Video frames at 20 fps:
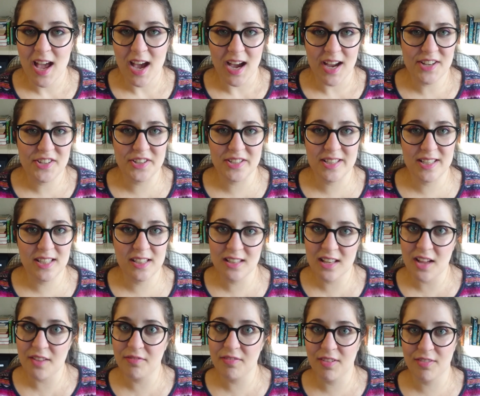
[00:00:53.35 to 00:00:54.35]
I just
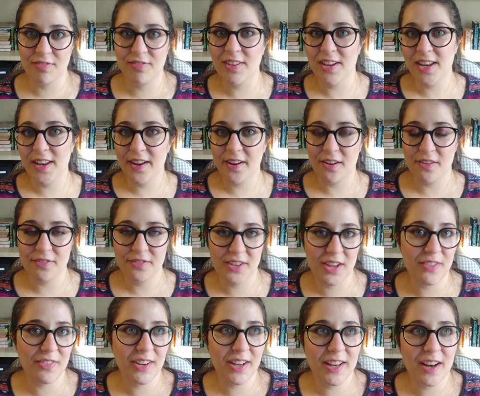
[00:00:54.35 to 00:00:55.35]
love the feeling of
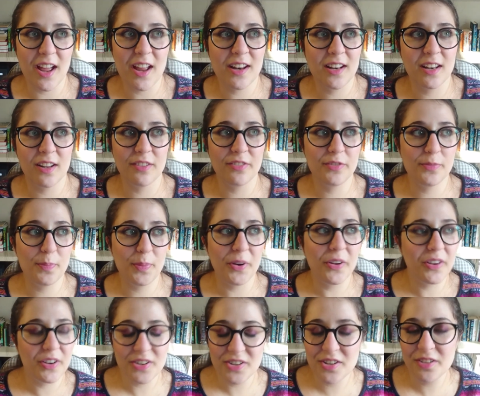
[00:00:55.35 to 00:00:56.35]
giving an unloved
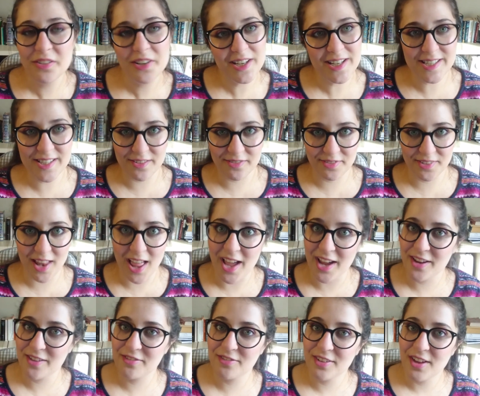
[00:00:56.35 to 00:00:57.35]
book a new lease of
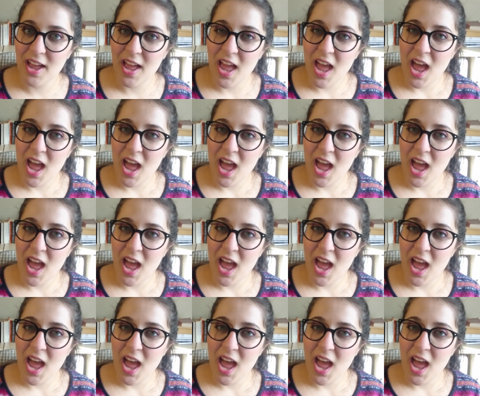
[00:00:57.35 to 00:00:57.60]
life.